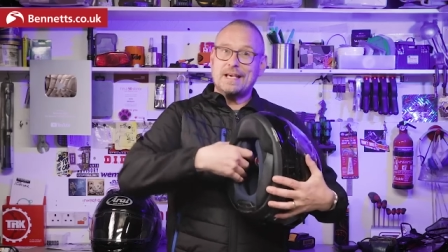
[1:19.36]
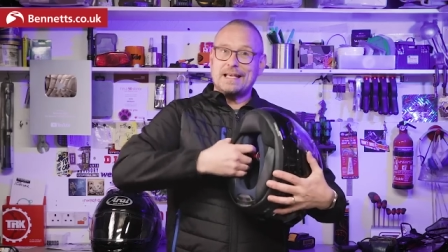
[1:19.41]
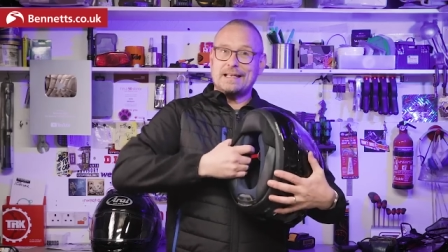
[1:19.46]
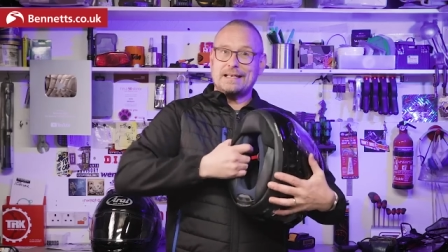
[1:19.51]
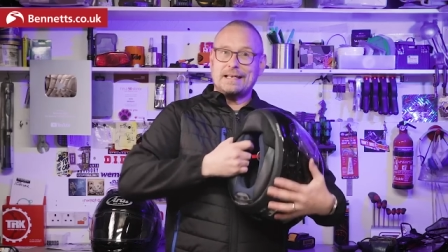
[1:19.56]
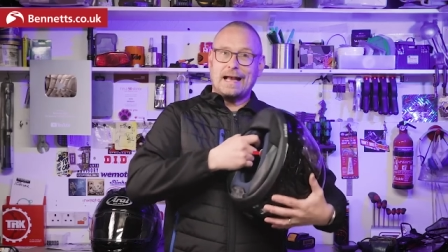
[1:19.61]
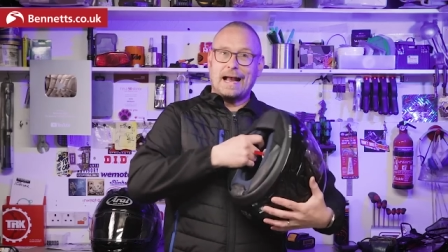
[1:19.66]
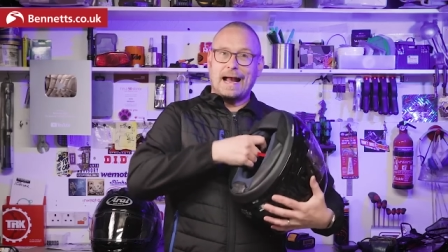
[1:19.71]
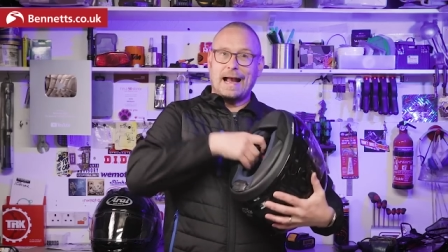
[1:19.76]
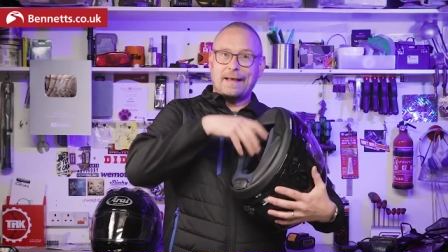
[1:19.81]

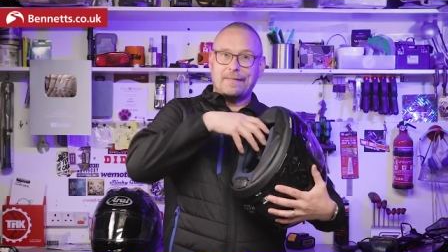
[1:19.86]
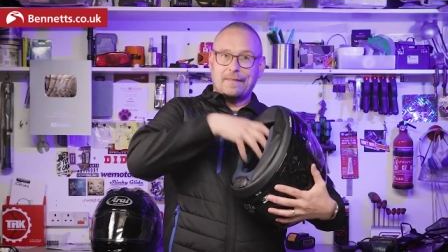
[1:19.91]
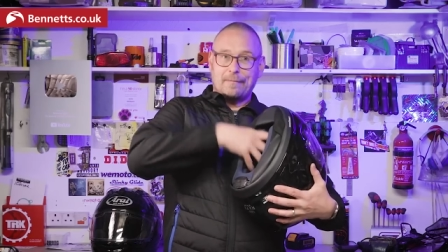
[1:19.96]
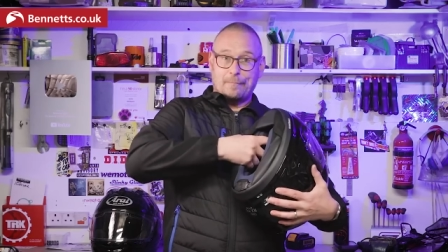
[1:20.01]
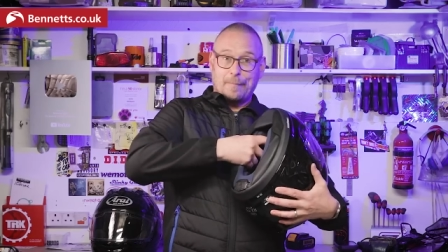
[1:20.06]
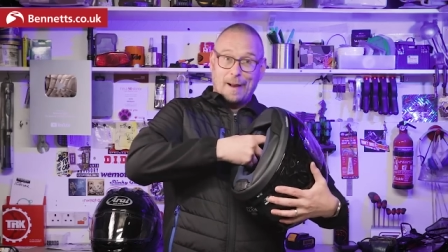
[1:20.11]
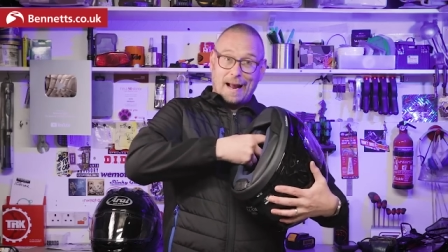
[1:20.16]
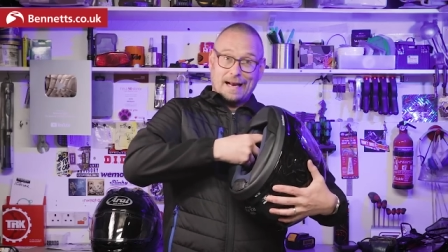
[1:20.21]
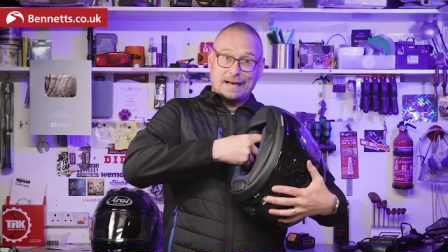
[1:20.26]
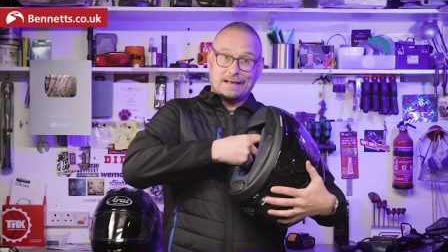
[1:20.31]
in at the
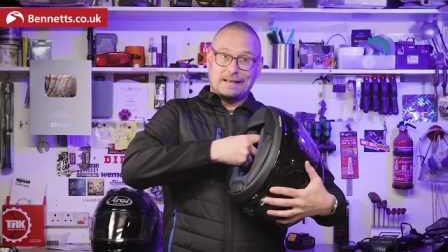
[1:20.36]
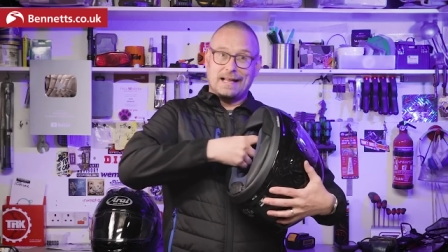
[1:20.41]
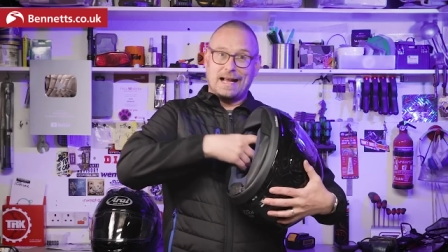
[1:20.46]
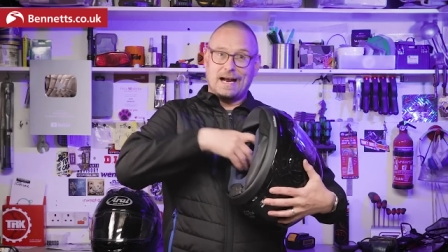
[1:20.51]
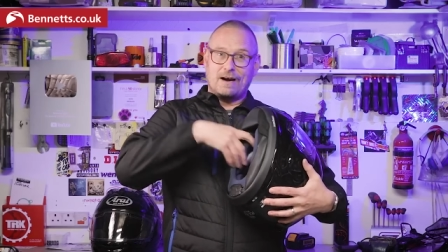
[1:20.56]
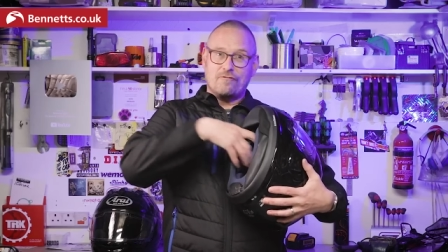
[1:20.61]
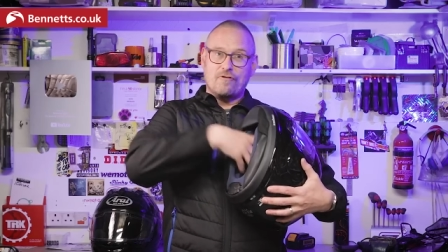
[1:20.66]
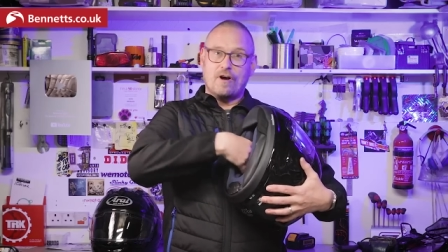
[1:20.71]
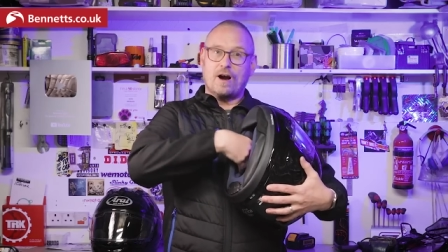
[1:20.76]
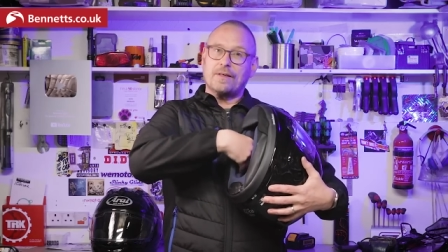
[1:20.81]
back
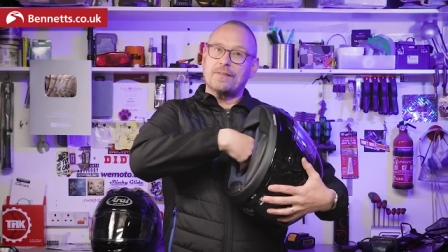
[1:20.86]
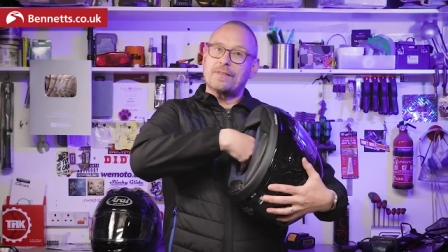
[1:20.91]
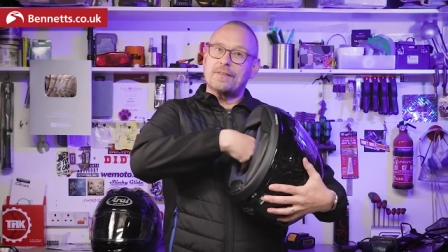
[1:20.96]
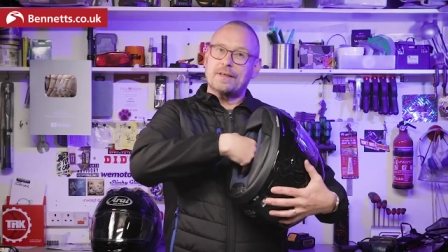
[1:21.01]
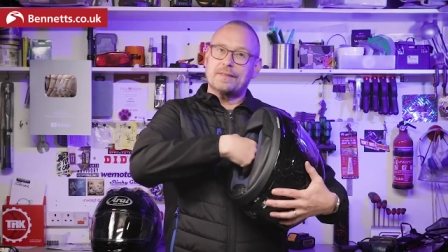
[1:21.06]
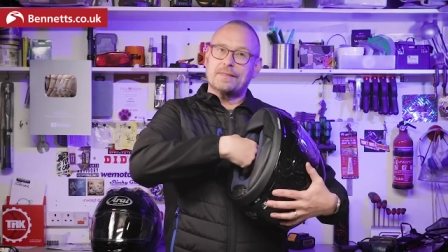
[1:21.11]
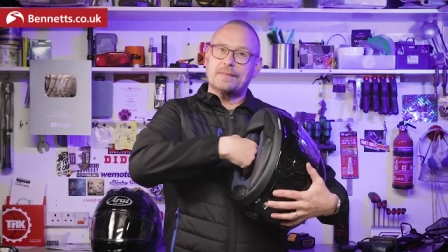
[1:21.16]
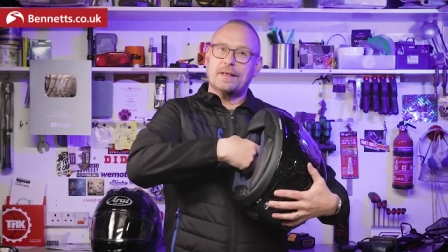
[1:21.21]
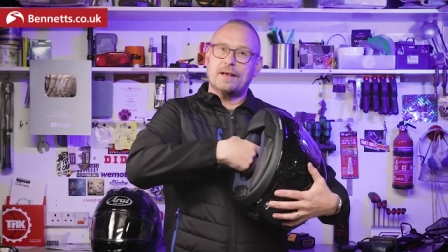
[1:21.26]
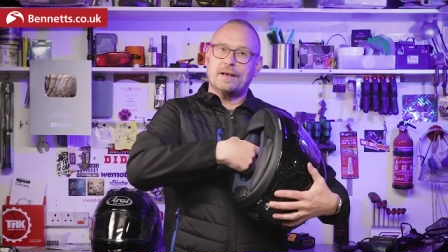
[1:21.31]
now rather
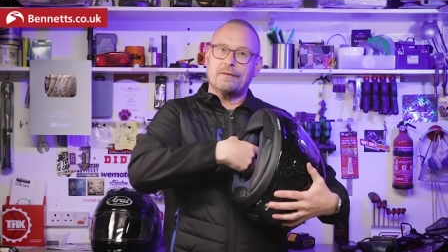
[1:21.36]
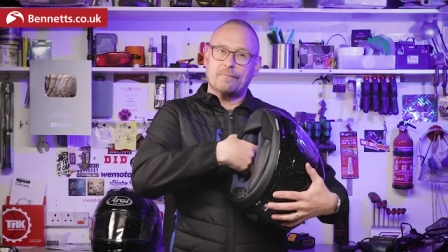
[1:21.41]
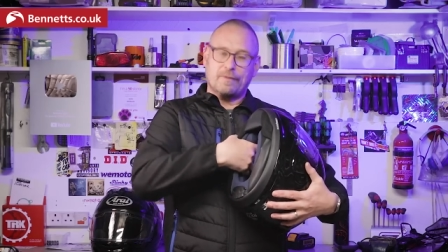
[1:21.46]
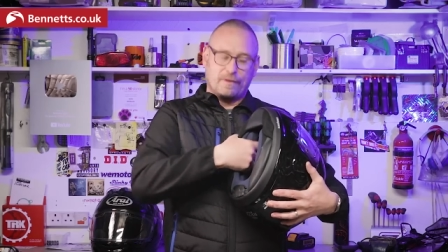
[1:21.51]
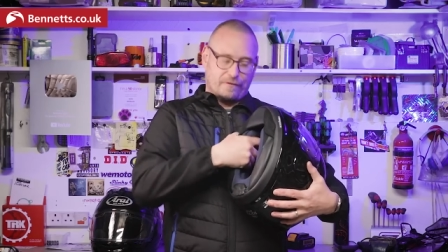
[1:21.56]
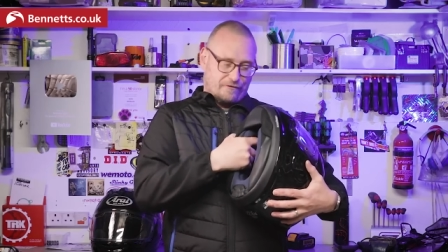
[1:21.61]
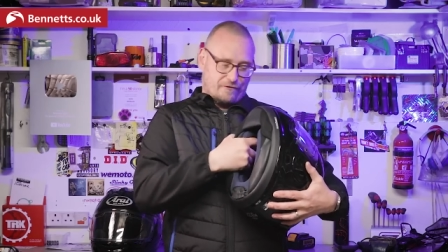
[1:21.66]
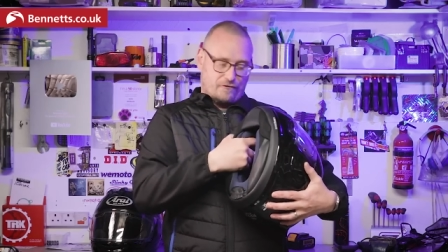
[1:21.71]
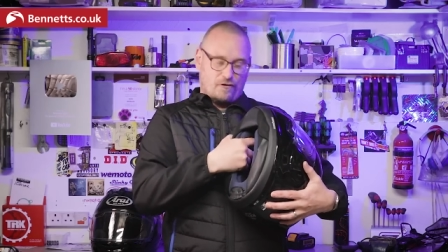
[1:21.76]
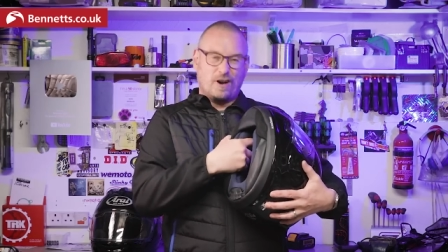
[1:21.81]
than the,
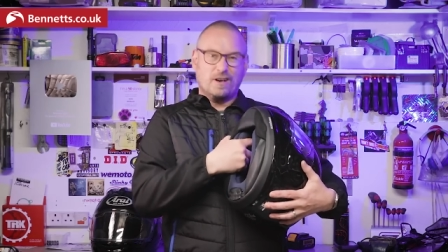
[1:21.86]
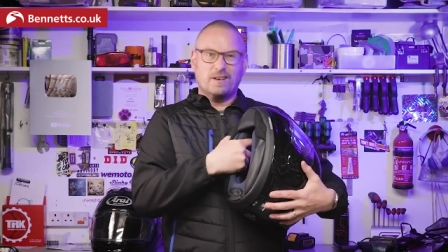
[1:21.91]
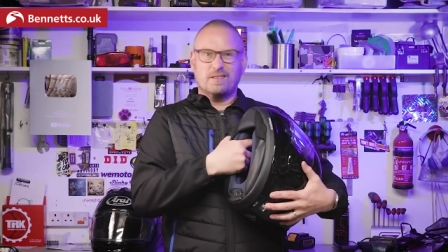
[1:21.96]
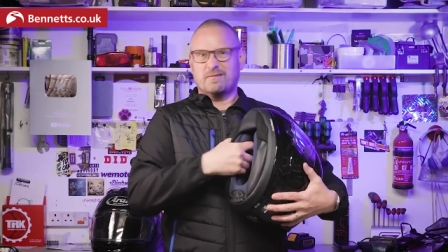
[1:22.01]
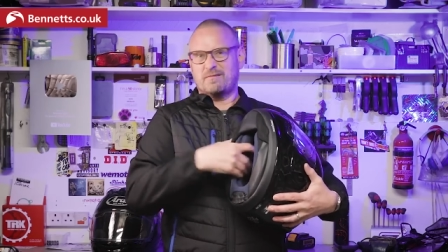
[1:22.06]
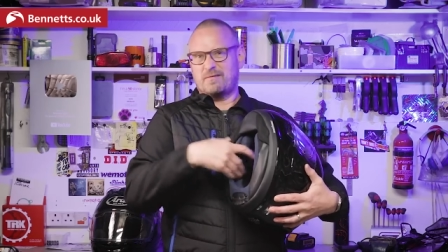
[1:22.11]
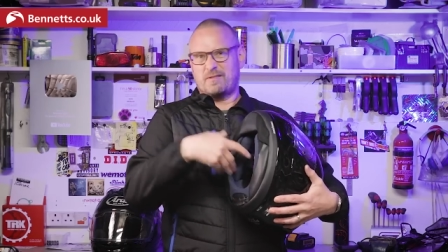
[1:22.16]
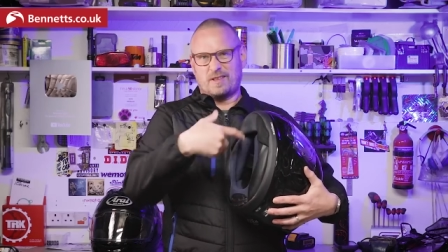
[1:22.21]
the front,